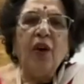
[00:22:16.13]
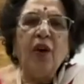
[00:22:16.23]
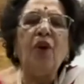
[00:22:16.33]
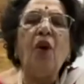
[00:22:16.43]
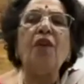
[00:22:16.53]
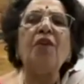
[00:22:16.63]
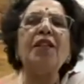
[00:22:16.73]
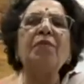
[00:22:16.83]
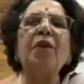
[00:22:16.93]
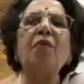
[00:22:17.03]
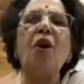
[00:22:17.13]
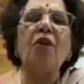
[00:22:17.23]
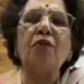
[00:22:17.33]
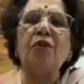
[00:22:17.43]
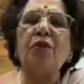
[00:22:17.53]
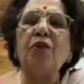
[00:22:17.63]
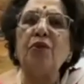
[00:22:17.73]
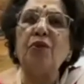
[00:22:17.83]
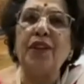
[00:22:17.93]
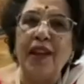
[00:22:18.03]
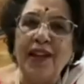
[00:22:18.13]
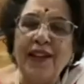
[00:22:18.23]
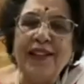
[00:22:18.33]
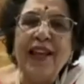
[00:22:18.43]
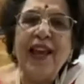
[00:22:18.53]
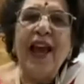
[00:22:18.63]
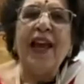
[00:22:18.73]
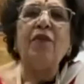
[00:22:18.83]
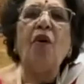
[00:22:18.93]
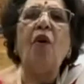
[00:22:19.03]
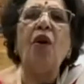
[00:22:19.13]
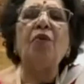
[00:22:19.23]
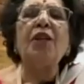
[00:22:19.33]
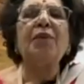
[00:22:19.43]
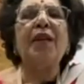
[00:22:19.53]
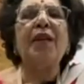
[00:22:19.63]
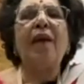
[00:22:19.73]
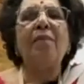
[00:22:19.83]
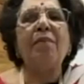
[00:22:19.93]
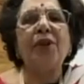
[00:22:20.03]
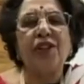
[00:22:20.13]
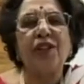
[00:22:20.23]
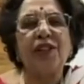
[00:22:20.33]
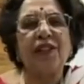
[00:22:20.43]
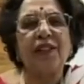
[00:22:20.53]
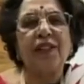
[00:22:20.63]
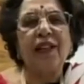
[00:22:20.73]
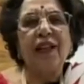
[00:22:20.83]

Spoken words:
will always be want to do new things, and always be ambitious.